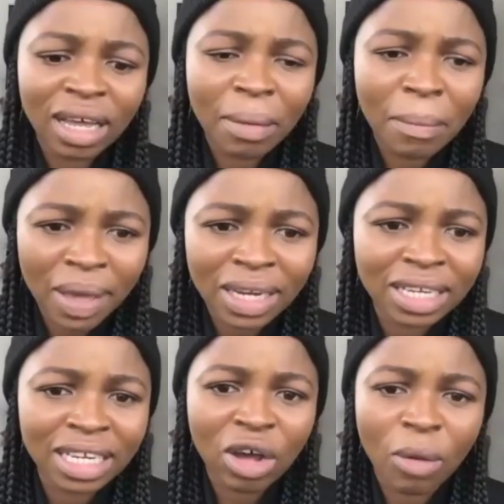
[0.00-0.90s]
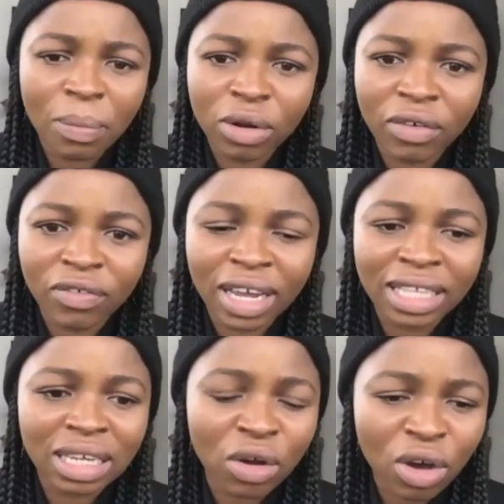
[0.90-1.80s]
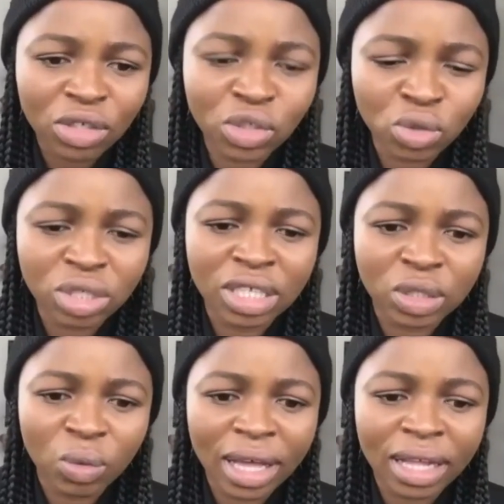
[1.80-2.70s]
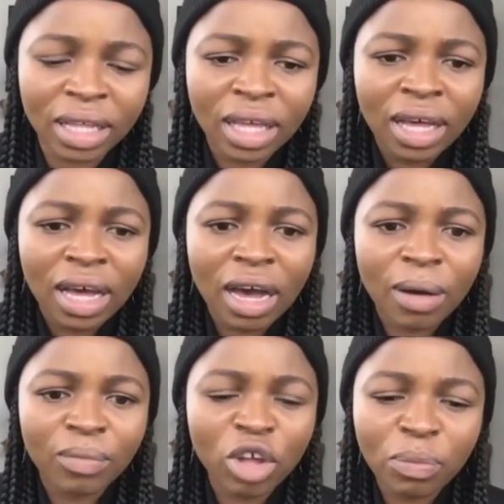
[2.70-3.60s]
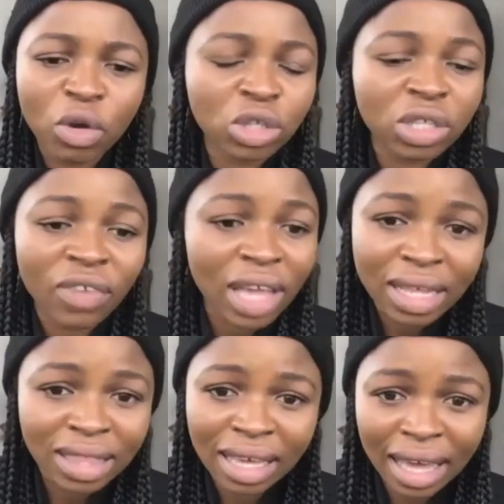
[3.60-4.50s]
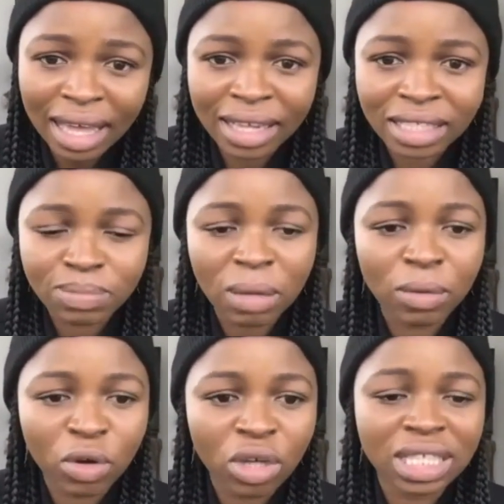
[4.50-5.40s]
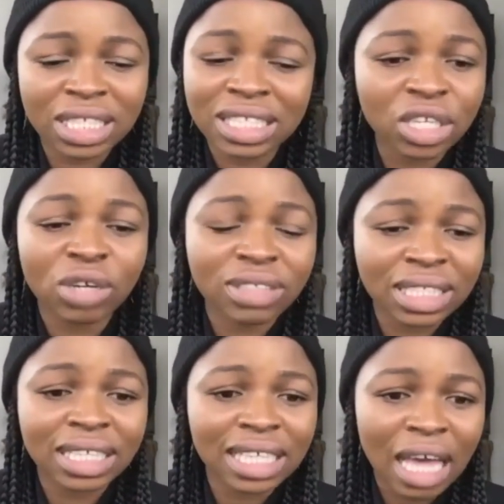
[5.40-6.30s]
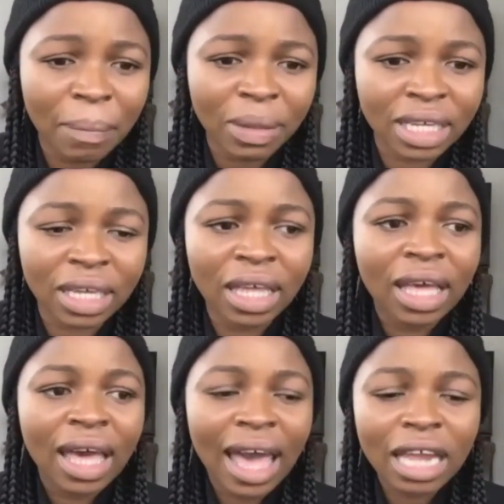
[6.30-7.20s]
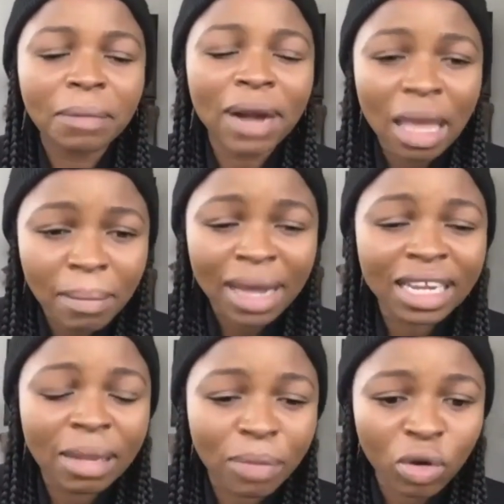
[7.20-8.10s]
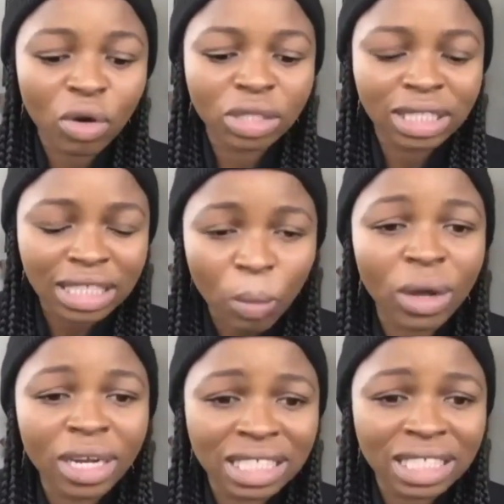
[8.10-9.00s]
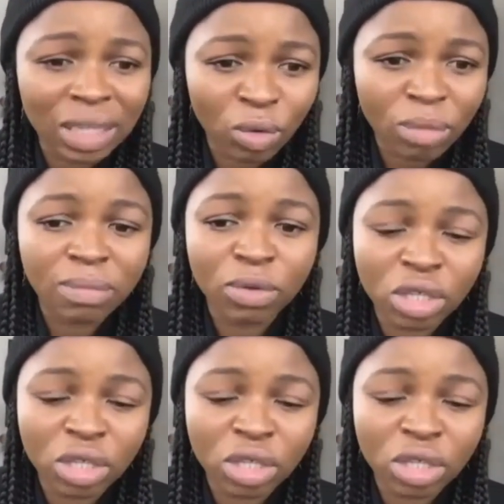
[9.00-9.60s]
embedded in our Bill of Rights and our Constitution as well, not because of anything else, but because there's a trade of sex happening, and primarily because someone is a woman, because